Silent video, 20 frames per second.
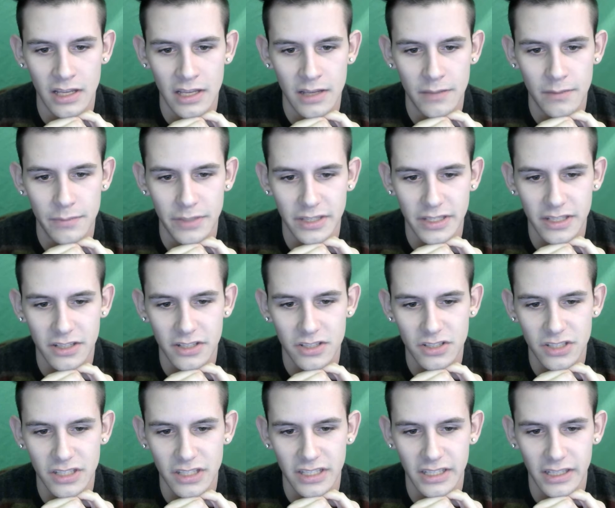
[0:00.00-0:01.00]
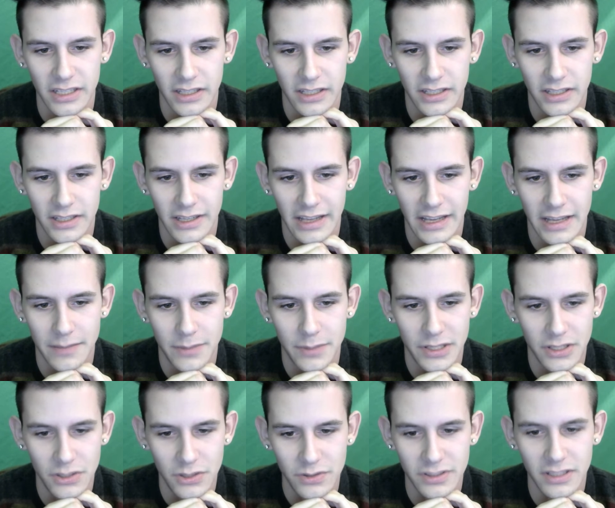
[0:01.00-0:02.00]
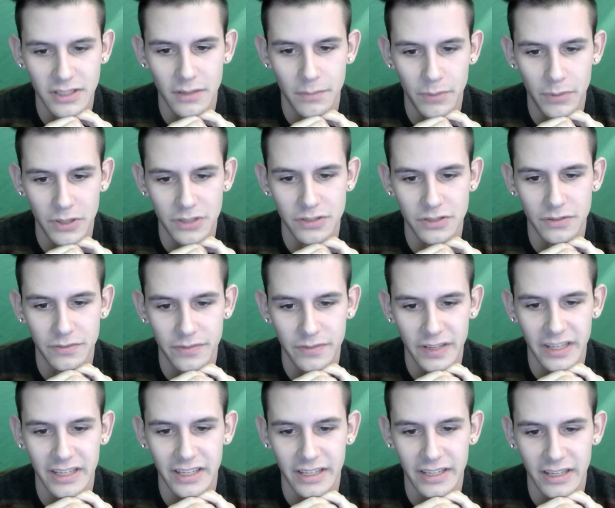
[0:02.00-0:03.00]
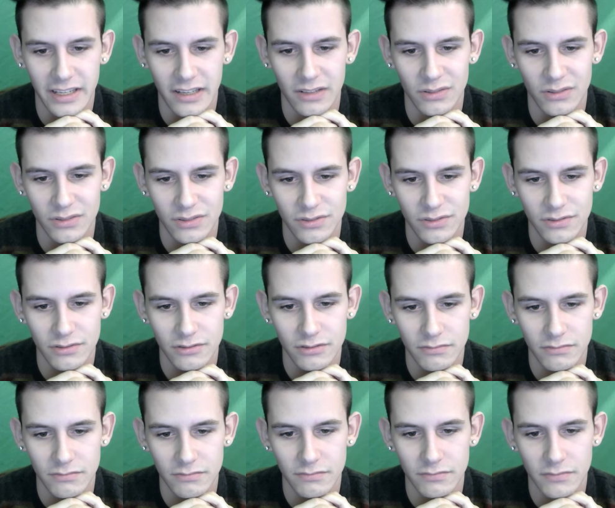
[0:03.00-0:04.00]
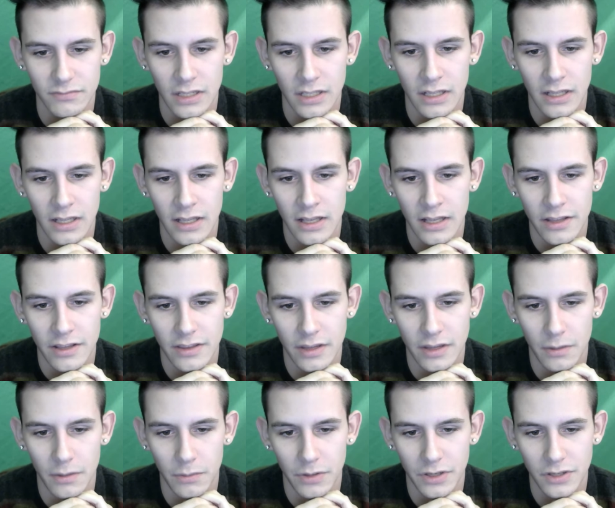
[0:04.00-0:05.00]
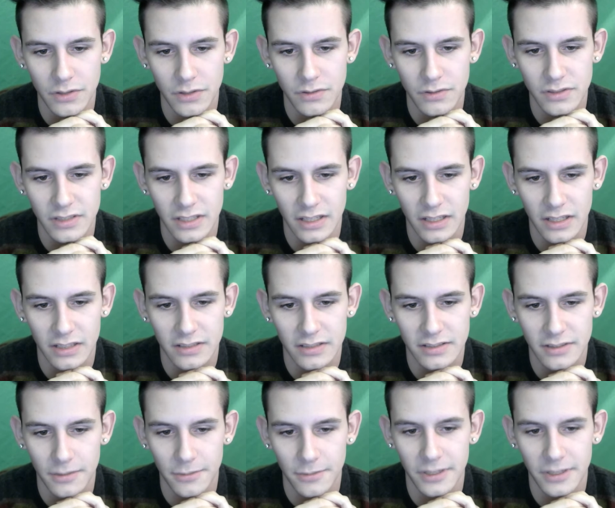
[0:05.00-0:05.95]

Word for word: because she had been using a bunch of fake accounts that were using someone